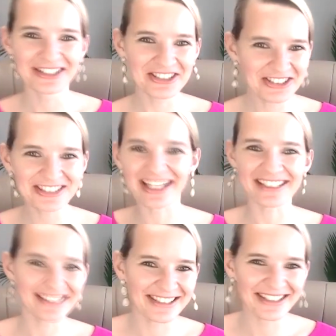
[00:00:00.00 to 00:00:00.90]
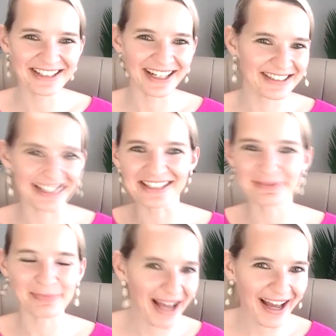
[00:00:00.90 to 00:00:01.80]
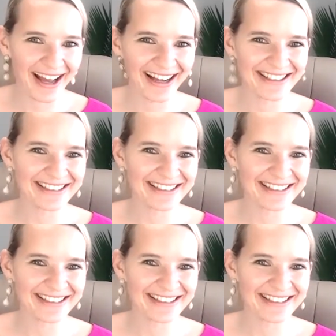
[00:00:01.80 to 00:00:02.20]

She just texted, I'll text back.